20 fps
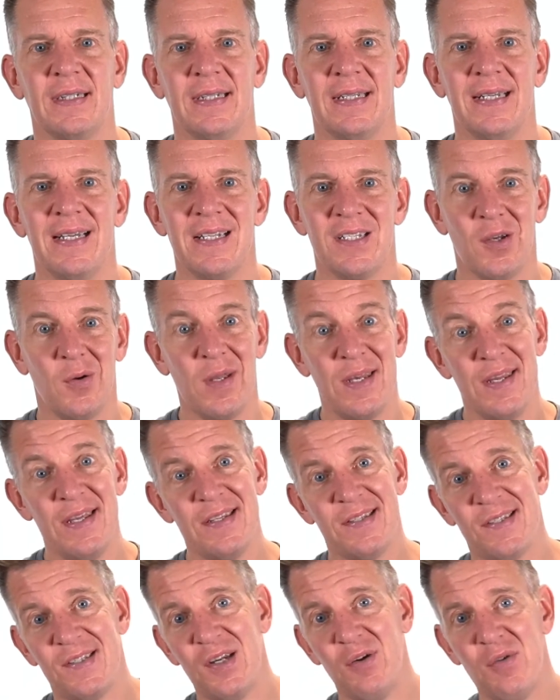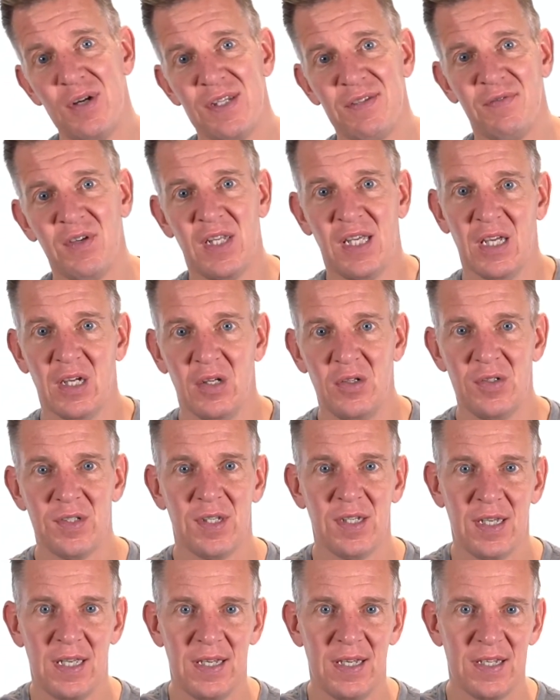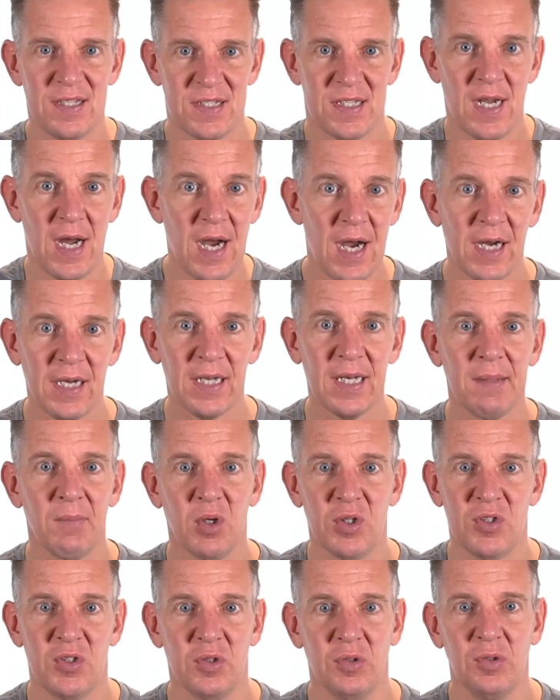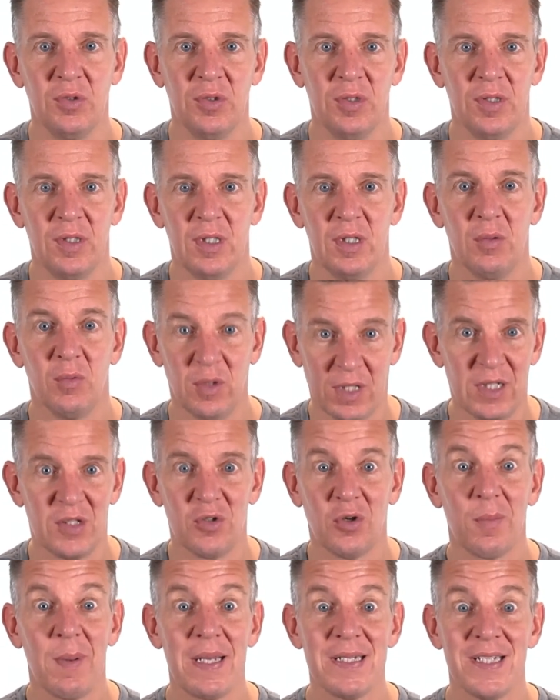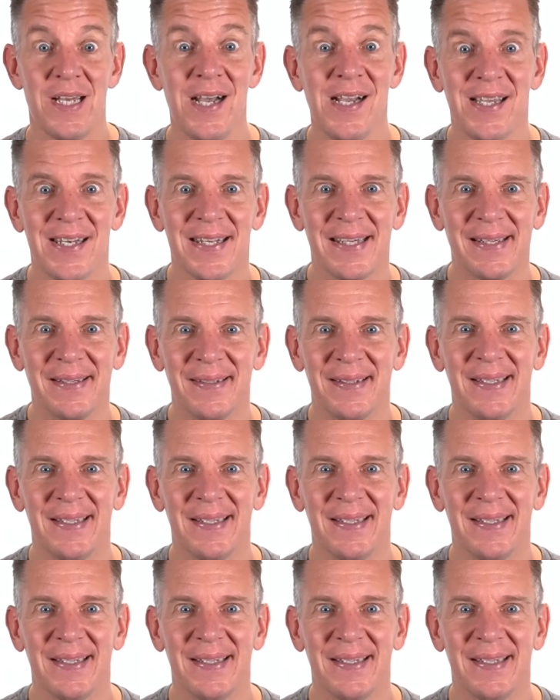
So in this series of videos, in this targeting module, we're going to talk about targeting.